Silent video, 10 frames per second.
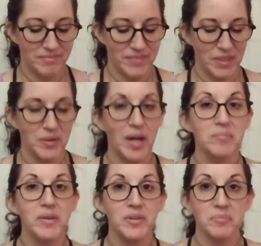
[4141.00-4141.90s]

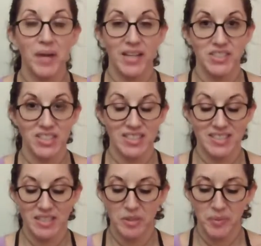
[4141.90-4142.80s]
Grandmother Magics.
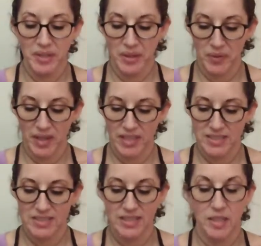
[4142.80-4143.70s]
Here we go,
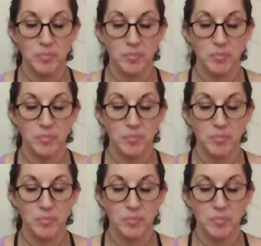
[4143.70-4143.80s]
guys. And I'm